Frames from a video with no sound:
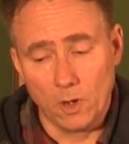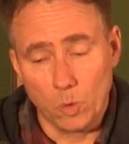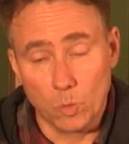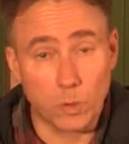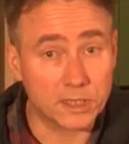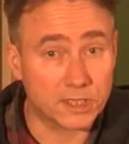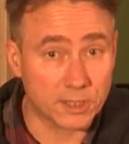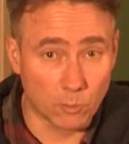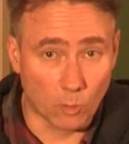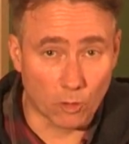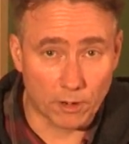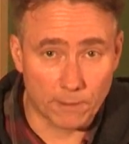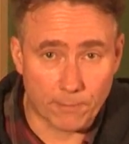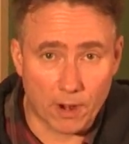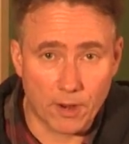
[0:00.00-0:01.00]
Once the
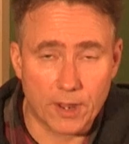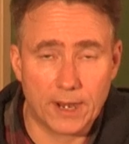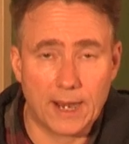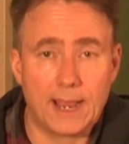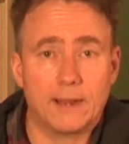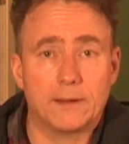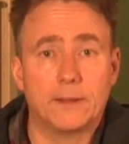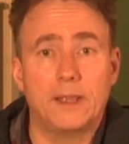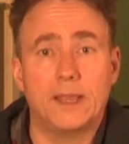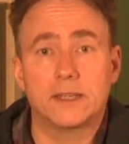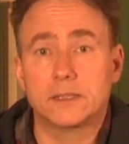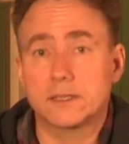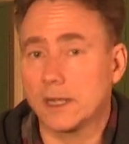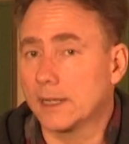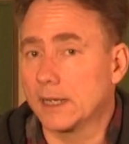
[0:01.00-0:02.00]
war had broken out,
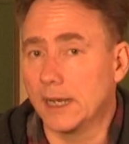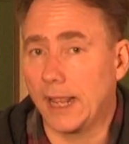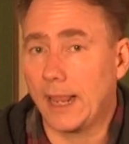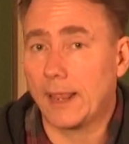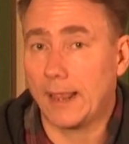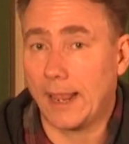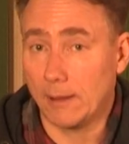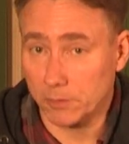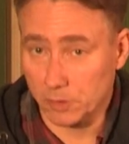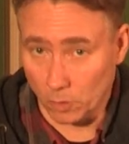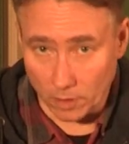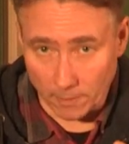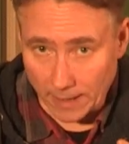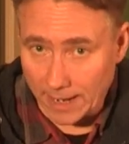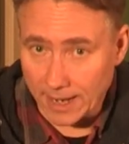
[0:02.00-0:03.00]
suddenly it was
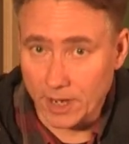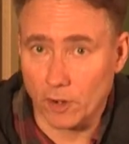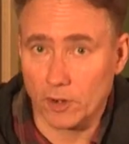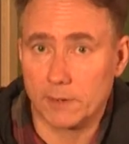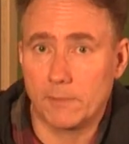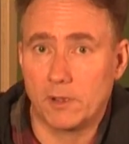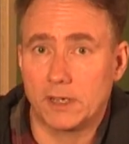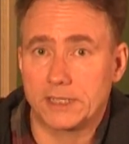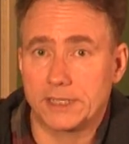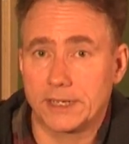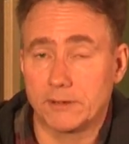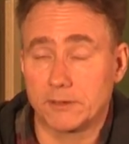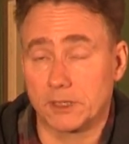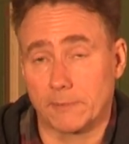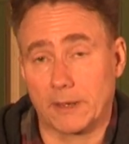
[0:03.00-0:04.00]
all about economising,
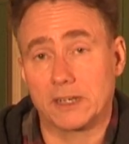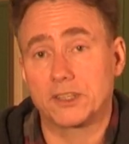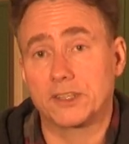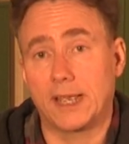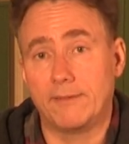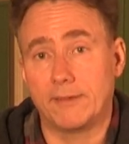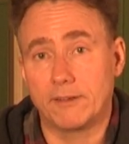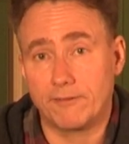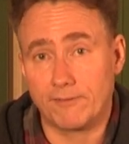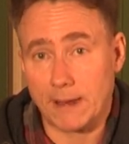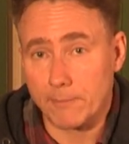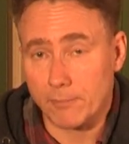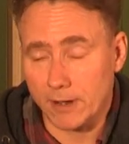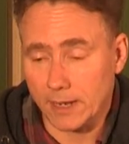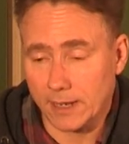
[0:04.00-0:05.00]
it was about saving
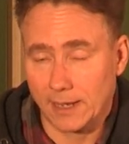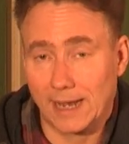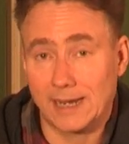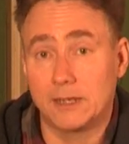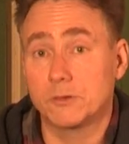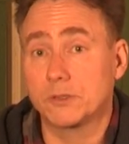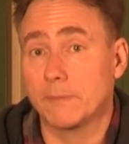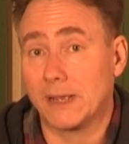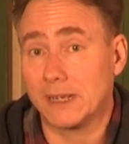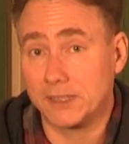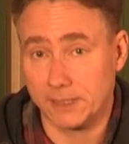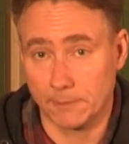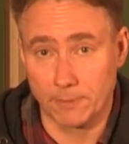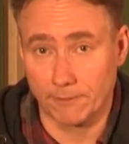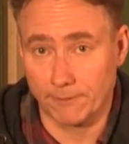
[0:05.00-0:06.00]
fabric, and it was about
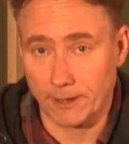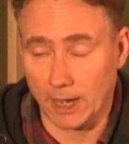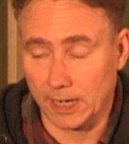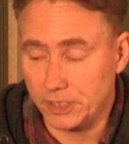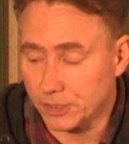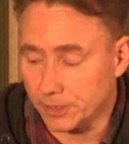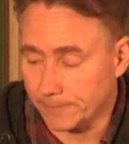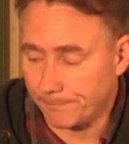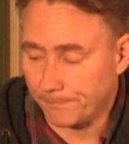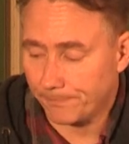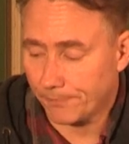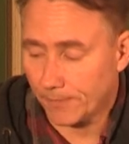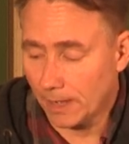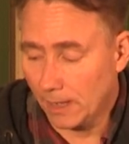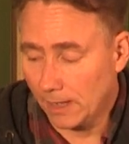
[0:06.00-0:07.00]
simplification.
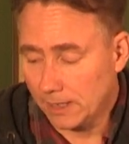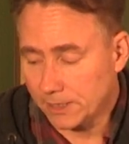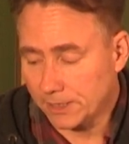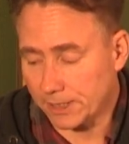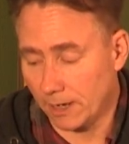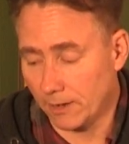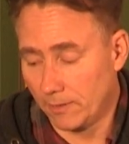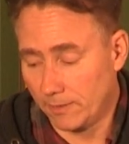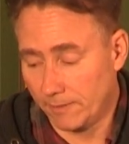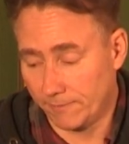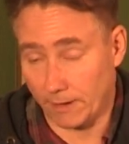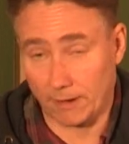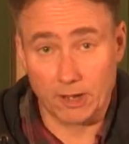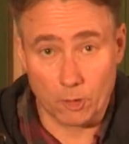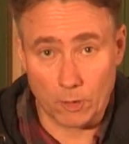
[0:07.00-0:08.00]
So
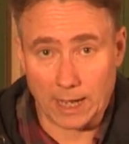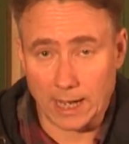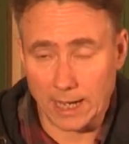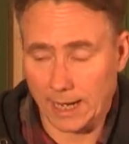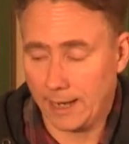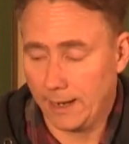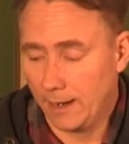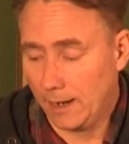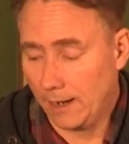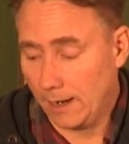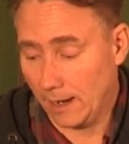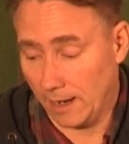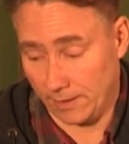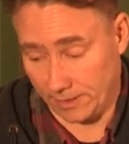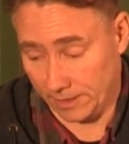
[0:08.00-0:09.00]
very quickly,
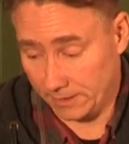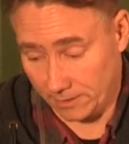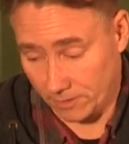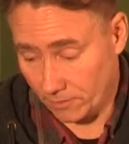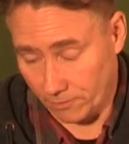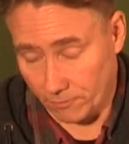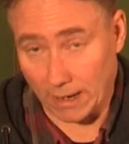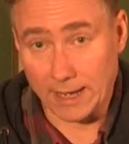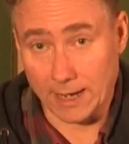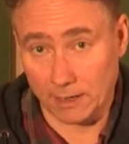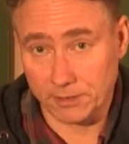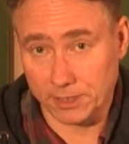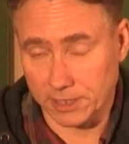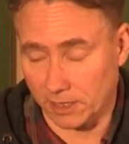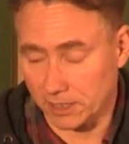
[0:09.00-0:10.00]
the
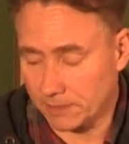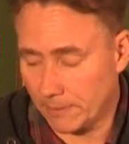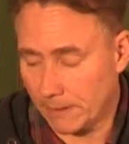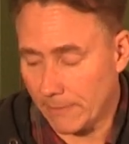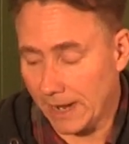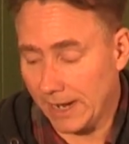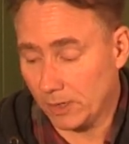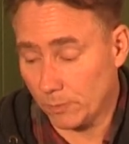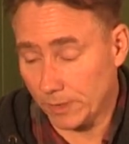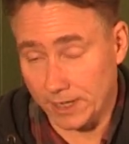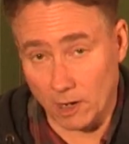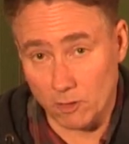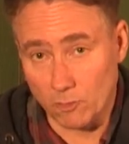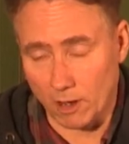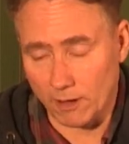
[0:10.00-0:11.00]
greatcoats start to be made with
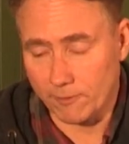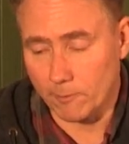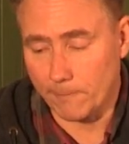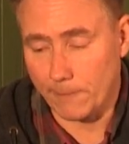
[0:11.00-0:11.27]
no rifle